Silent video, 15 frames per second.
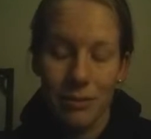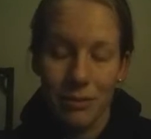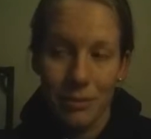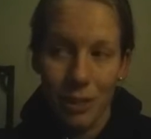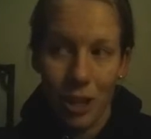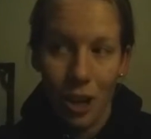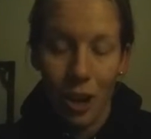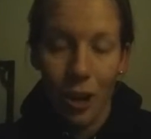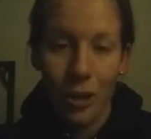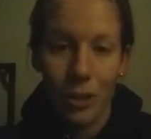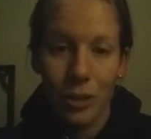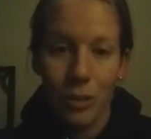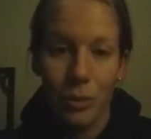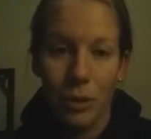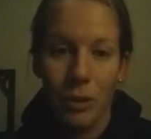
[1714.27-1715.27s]
the
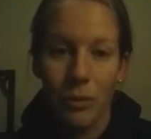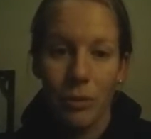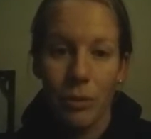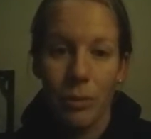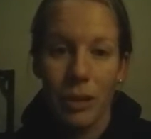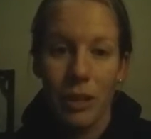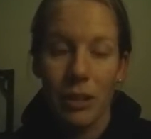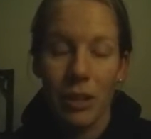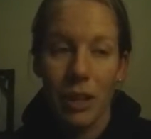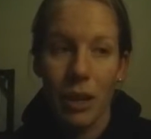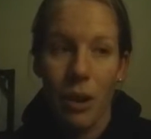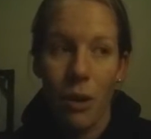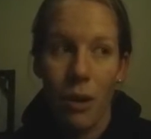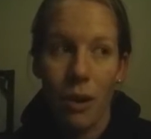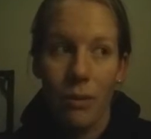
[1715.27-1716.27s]
hardest one for me to
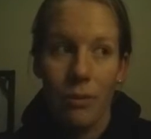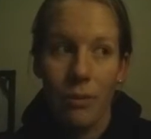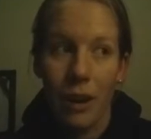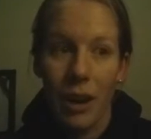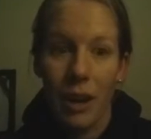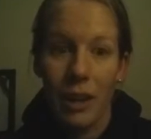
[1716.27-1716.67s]
let go of.